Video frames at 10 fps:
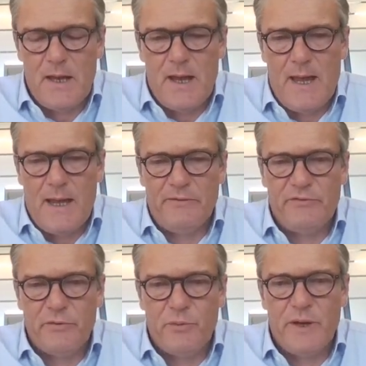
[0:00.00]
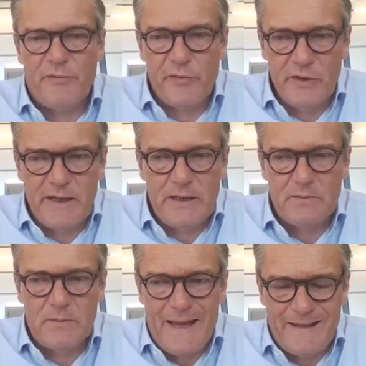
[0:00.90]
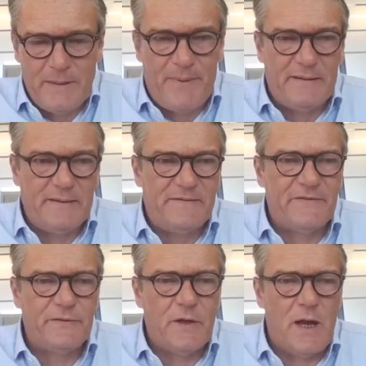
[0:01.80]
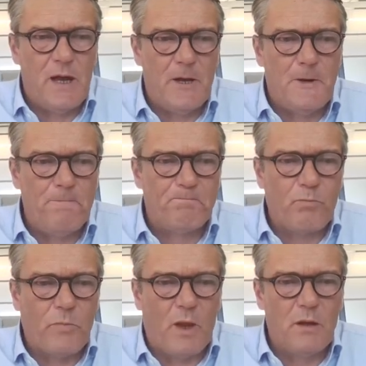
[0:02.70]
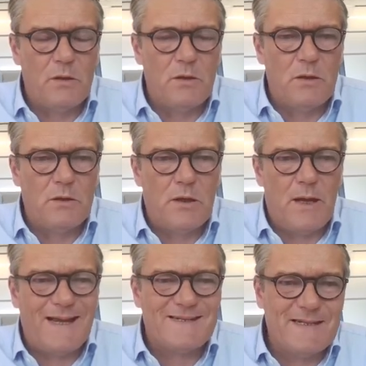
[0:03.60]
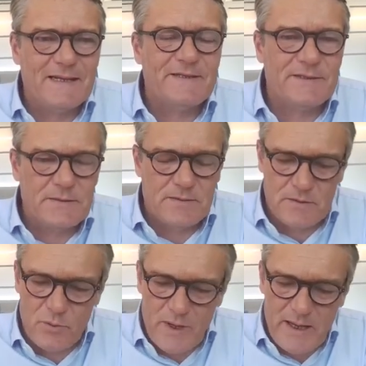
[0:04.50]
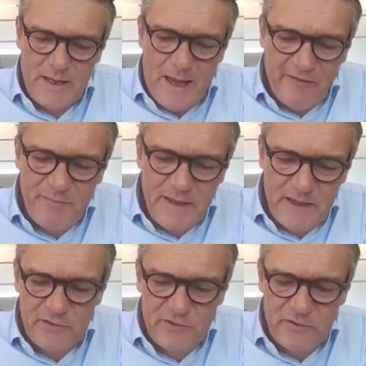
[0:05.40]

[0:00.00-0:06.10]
and we are fully independent. As said, we have been in the